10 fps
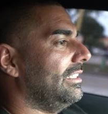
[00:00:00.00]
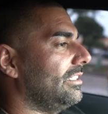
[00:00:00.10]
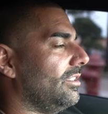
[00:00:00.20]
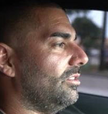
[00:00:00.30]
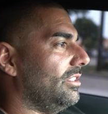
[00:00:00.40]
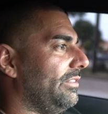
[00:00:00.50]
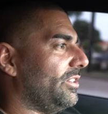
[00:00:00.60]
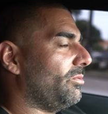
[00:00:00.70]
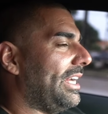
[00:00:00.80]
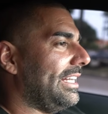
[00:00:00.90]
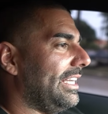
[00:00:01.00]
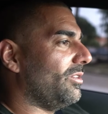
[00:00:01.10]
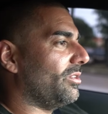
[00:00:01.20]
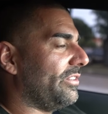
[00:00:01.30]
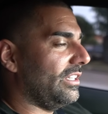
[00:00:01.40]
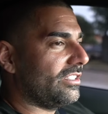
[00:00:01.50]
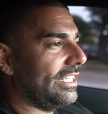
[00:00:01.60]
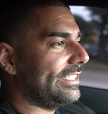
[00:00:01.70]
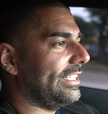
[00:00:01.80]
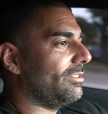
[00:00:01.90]
So if it's raining or if it looks
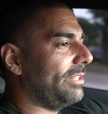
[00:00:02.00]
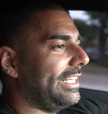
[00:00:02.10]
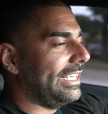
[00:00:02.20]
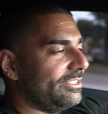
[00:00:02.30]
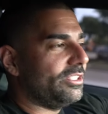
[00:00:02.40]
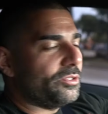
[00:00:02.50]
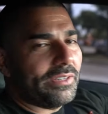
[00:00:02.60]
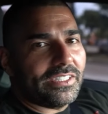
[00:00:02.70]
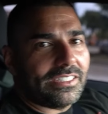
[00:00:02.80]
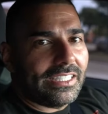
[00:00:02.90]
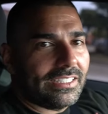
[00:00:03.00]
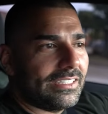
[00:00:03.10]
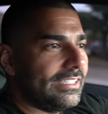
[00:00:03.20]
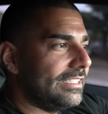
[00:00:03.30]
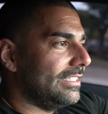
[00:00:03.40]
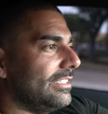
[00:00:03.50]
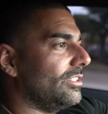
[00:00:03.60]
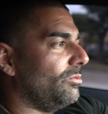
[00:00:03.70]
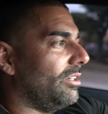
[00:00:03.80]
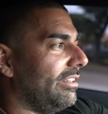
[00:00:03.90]
like it's gonna rain, I usually drive this thing.
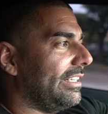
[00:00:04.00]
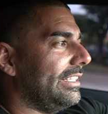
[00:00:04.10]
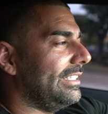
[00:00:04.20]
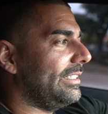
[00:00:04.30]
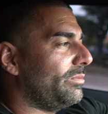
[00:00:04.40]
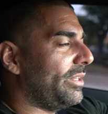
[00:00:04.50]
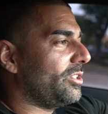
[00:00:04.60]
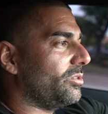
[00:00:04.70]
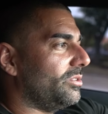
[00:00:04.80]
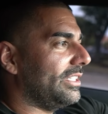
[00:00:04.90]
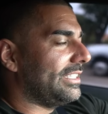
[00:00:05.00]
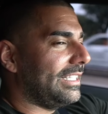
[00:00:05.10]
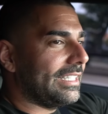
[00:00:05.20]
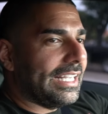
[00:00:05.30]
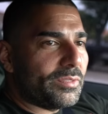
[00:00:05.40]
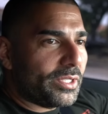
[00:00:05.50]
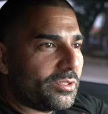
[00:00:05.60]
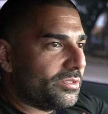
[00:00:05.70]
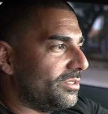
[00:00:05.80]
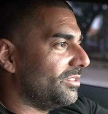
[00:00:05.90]
So while it is special, it's not that
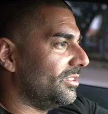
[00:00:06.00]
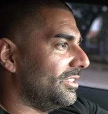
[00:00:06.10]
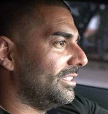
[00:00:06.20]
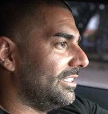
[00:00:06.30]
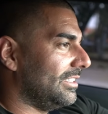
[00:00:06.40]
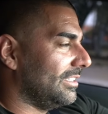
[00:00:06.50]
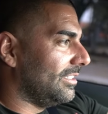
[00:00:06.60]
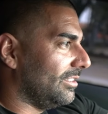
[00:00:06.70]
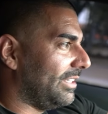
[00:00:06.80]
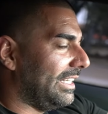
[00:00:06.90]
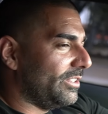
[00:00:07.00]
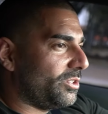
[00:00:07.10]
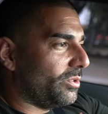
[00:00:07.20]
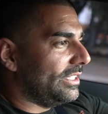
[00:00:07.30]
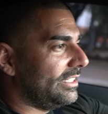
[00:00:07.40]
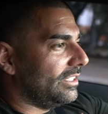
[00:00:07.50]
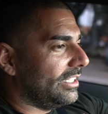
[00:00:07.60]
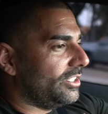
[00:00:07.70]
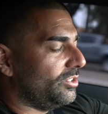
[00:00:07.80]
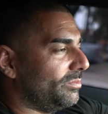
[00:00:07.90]
special. So if I have a choice,
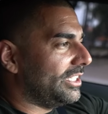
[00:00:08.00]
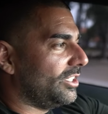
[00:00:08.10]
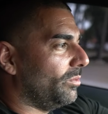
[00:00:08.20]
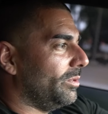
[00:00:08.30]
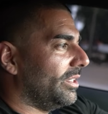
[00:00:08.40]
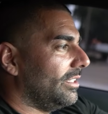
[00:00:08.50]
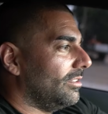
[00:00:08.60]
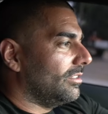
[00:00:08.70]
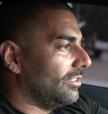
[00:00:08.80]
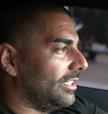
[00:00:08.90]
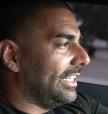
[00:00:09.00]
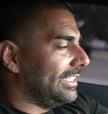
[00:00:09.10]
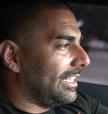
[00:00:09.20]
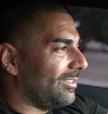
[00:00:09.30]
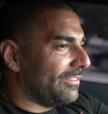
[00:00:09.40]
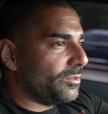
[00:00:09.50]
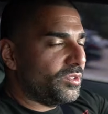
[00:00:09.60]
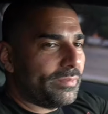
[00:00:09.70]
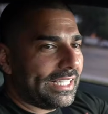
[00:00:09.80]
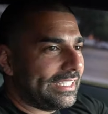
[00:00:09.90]
I choose my Shelby, but the days that I don't have to
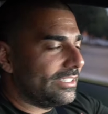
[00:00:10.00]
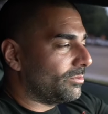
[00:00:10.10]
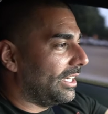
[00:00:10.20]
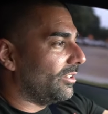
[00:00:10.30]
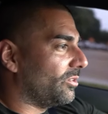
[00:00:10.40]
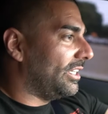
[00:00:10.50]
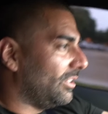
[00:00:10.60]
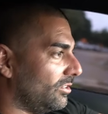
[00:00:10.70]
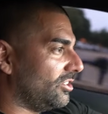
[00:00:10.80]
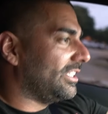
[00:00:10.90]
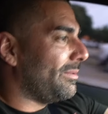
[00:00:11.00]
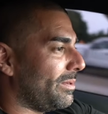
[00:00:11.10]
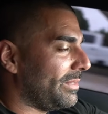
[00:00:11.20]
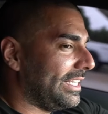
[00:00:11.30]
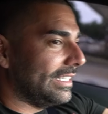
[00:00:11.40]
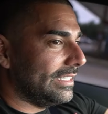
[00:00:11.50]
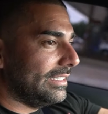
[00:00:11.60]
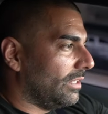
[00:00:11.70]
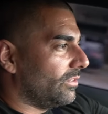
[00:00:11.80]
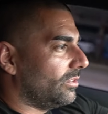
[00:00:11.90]
move my kids around, or I know it's just gonna be me and
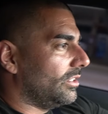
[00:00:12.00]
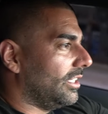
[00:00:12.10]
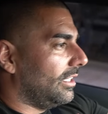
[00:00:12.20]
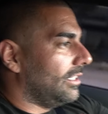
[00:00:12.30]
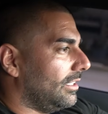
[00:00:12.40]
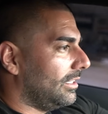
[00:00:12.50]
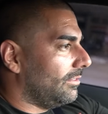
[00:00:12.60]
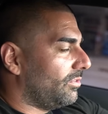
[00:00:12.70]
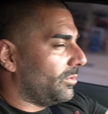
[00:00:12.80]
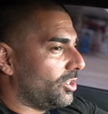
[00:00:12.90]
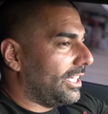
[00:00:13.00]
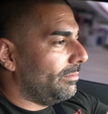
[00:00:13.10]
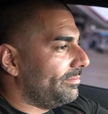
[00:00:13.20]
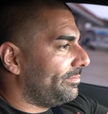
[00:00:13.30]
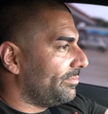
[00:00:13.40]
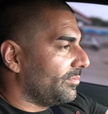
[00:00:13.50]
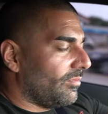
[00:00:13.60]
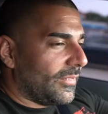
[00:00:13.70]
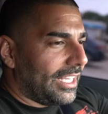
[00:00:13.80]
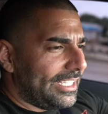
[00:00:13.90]
whoever from the shop,
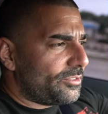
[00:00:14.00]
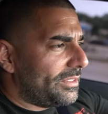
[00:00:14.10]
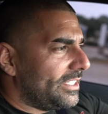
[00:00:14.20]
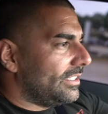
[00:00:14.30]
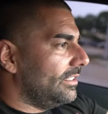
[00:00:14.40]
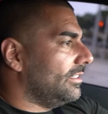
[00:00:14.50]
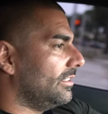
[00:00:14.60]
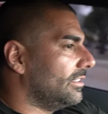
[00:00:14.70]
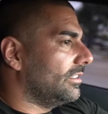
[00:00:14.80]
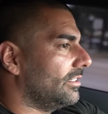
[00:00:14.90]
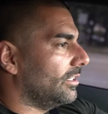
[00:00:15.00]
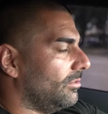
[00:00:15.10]
I just drive this. So